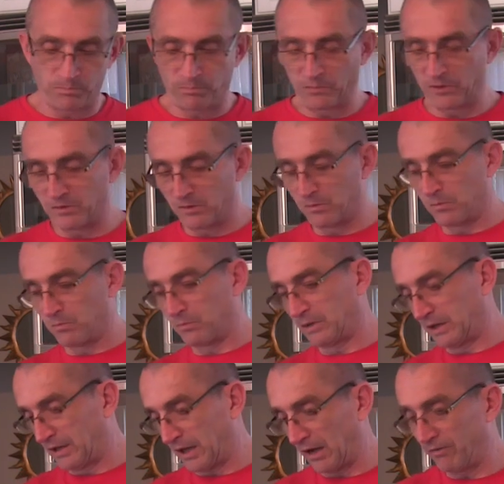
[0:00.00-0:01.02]
So
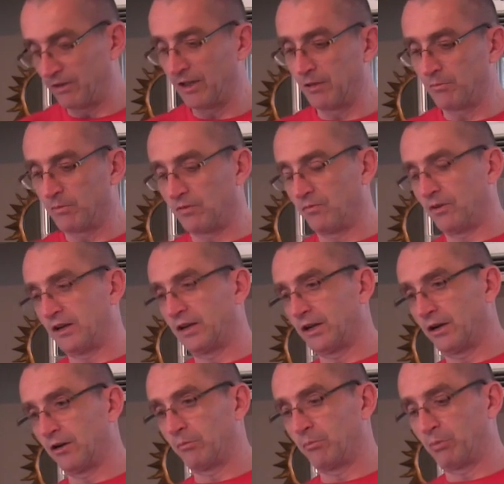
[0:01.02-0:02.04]

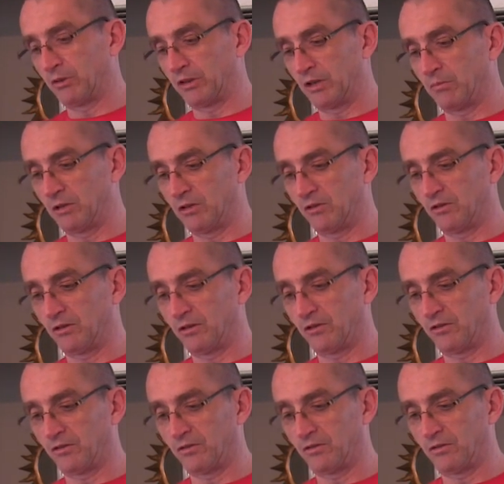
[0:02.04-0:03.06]
um, that's the
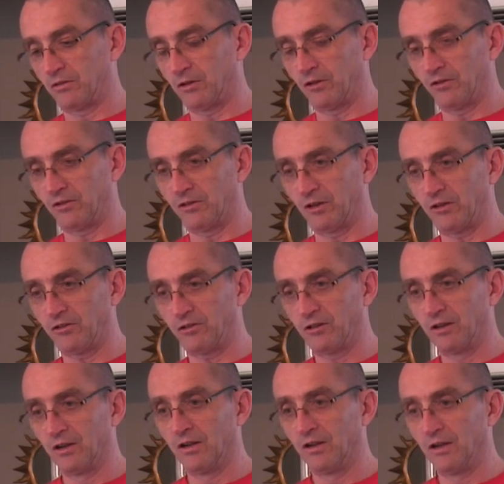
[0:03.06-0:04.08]
reason why you
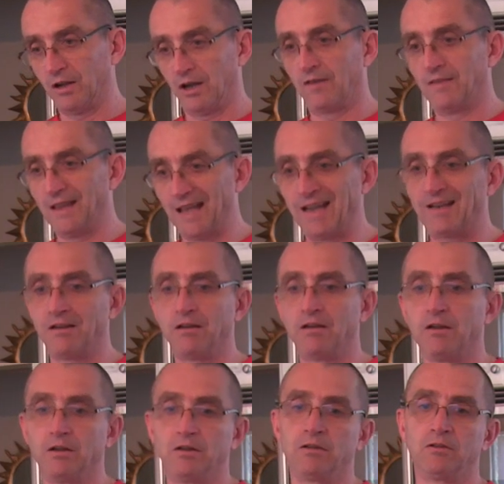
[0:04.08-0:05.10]
need to
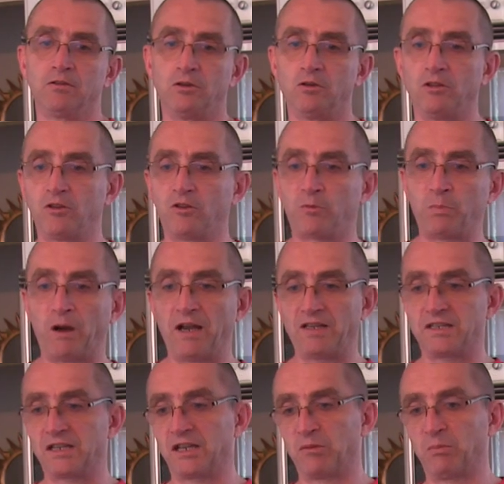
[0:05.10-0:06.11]
apply it using a
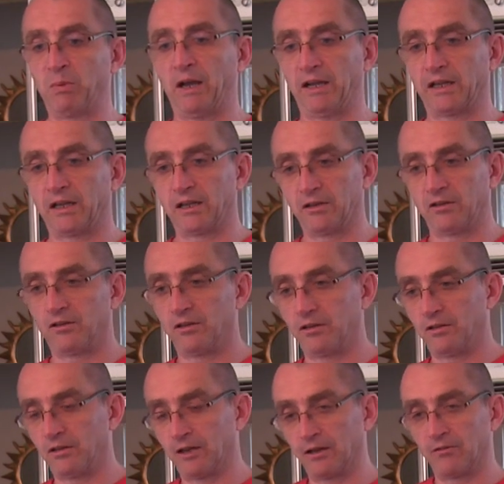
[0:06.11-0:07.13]
basting brush
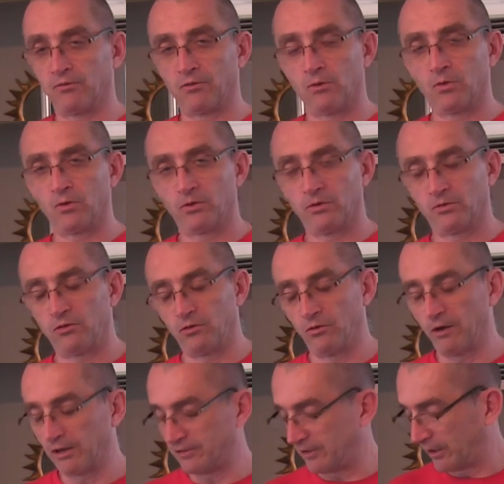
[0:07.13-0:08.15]
or
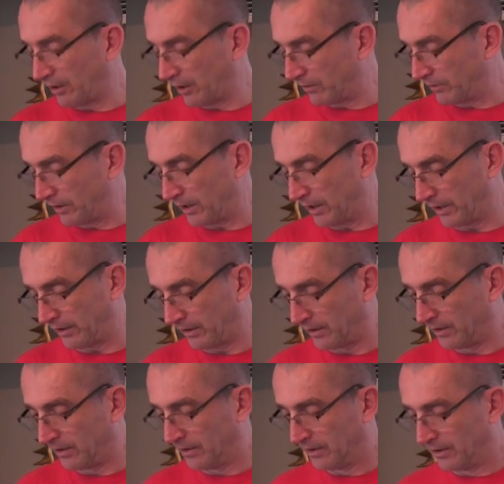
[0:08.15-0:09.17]
uh, with a spray bottle,
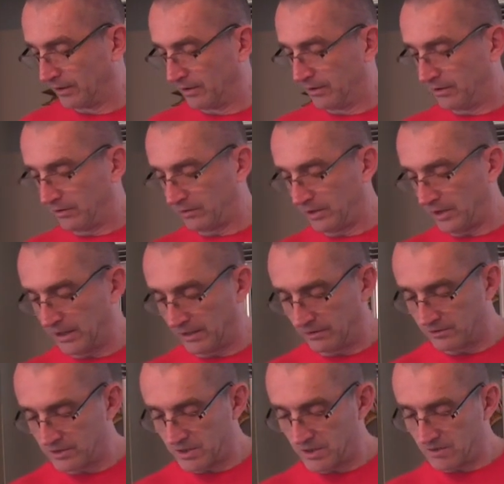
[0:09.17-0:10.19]
which is the, the
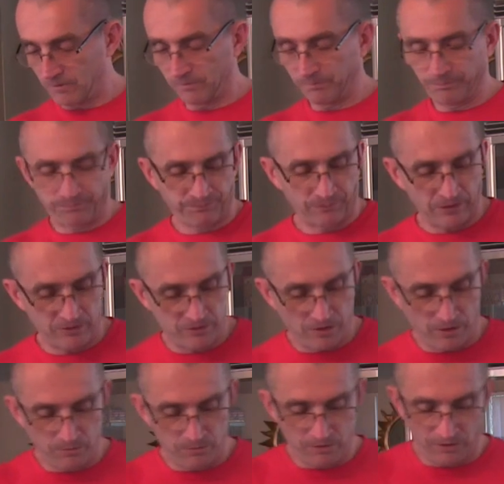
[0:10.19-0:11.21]
method that I prefer
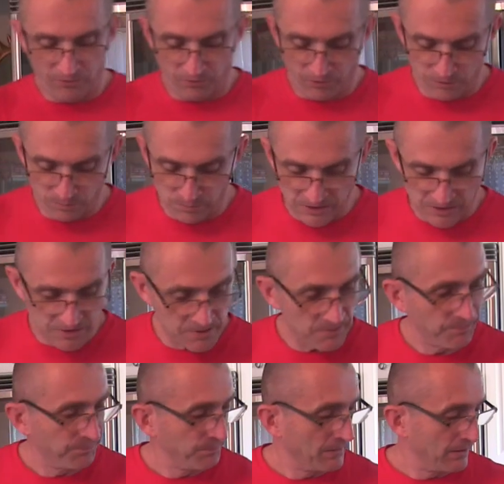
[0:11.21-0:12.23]
to use.
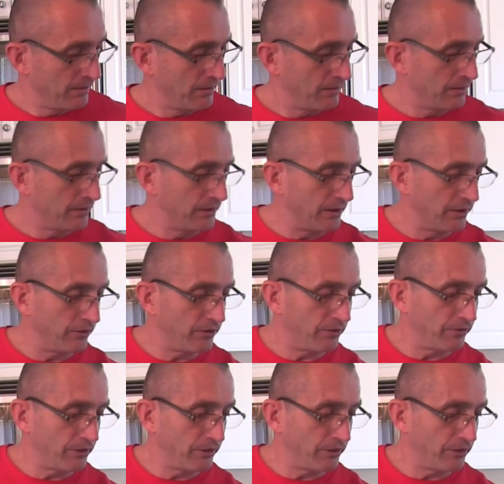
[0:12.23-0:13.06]
So